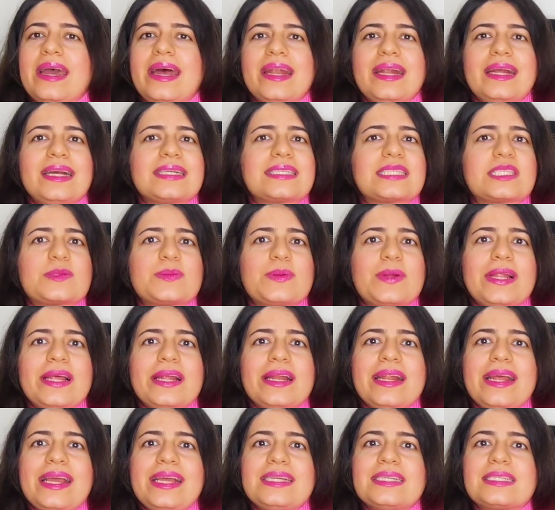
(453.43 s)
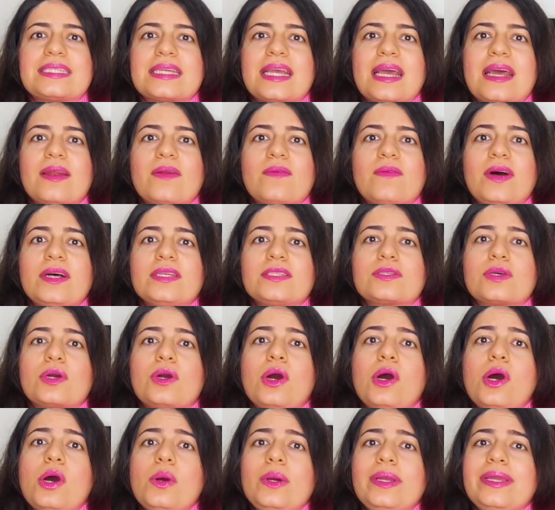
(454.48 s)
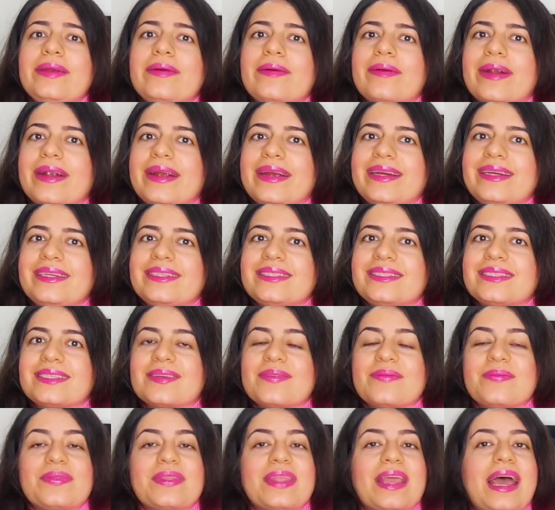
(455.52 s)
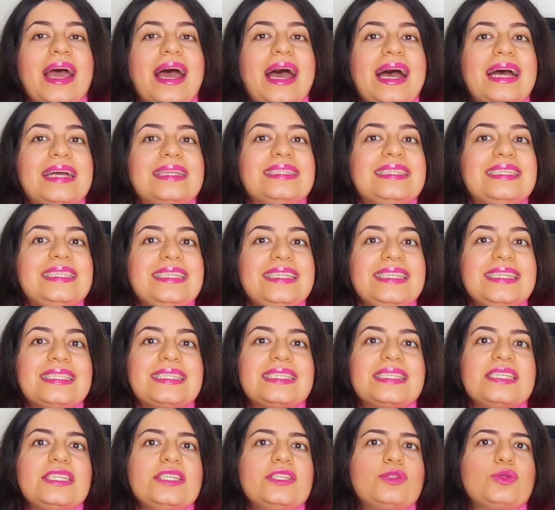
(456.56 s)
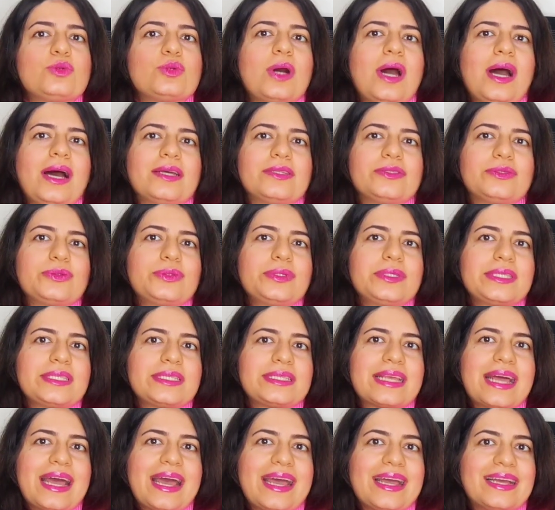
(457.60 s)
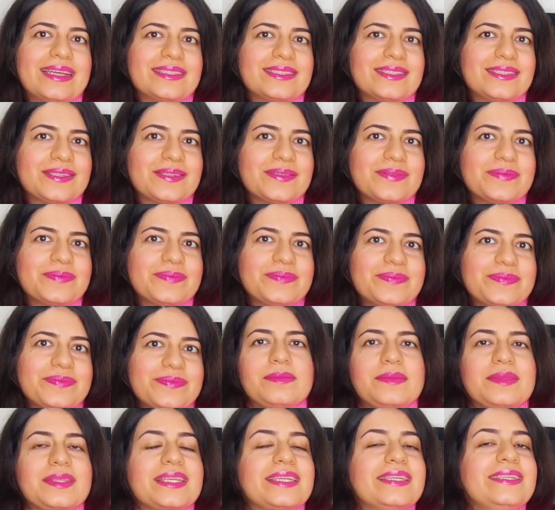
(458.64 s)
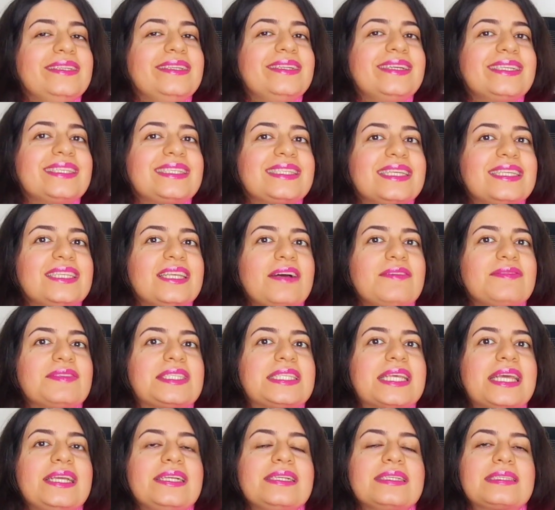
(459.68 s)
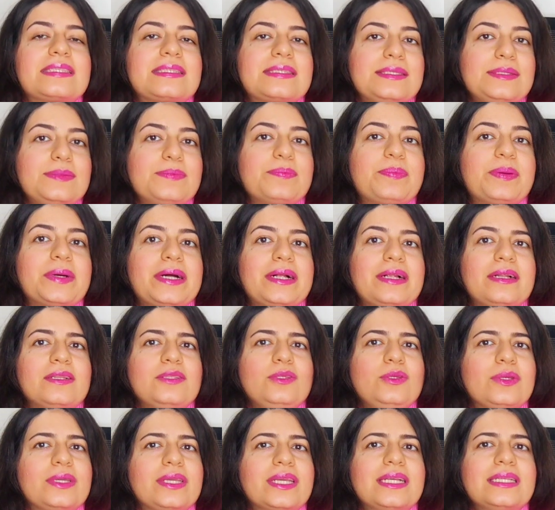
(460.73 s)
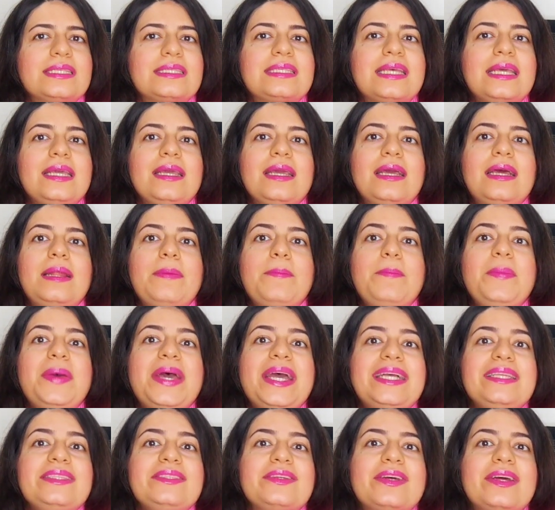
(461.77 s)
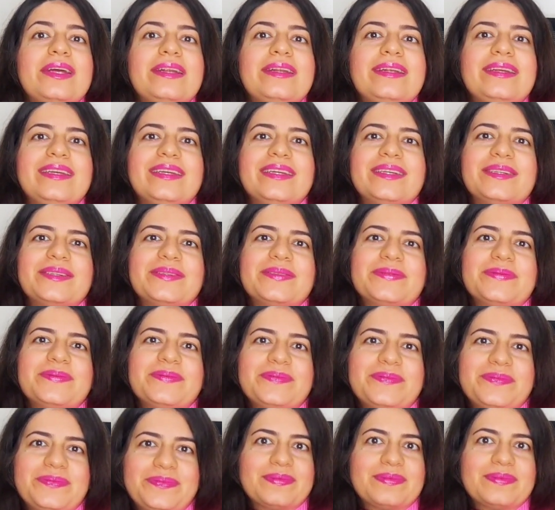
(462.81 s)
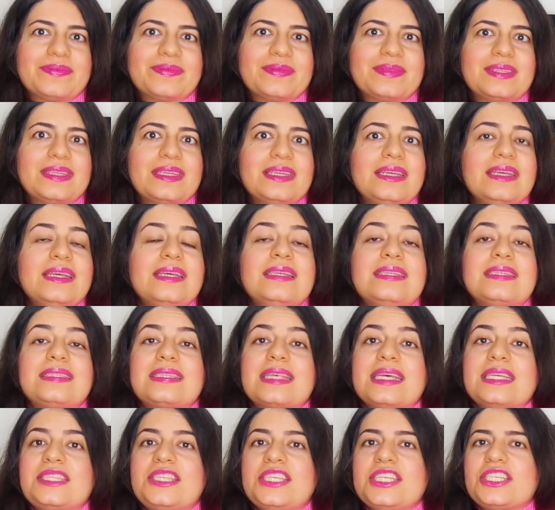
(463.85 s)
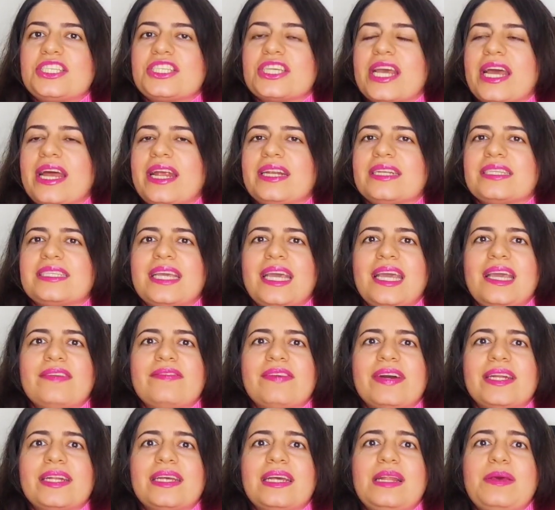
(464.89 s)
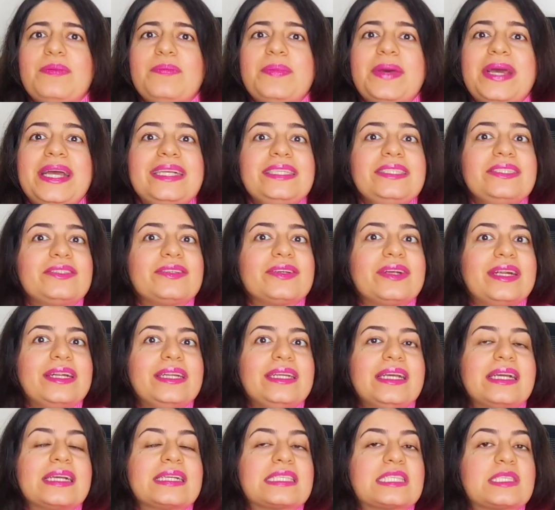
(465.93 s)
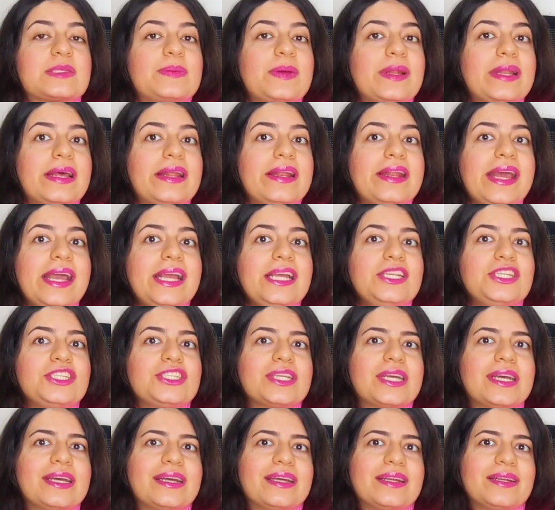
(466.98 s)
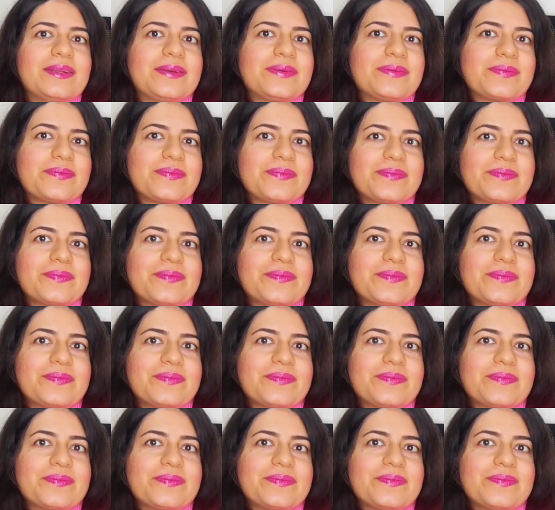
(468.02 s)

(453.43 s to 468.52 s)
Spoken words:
her explanation was coherent and easy to understand. Instead of saying simple, you can say elementary. The teacher gave an elementary explanation.